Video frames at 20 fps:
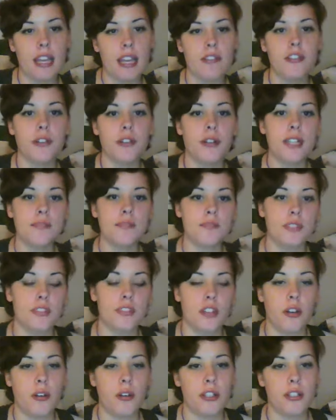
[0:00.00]
everyone.
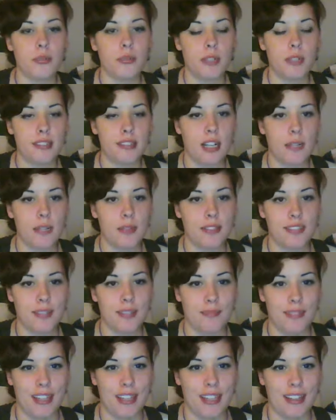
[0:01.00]
So I just want to talk about
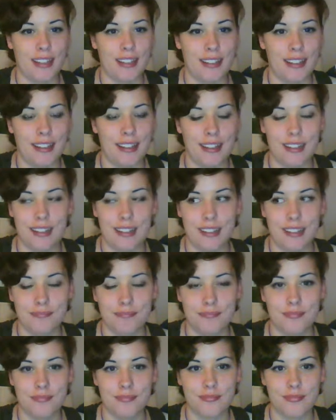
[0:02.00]
something.
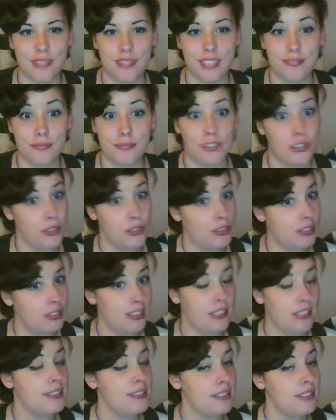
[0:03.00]

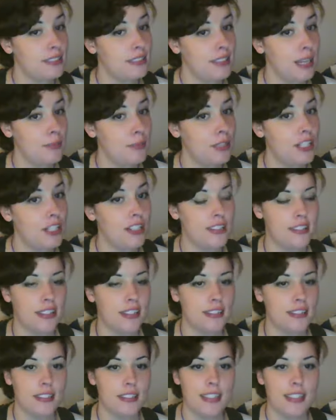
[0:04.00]
It's this time of year. It's
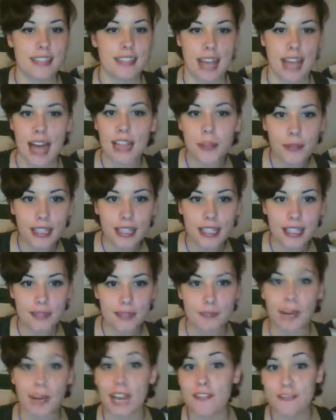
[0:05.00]
nice and it's
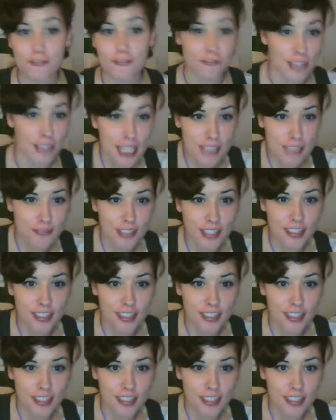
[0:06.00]
Halloween, my favorite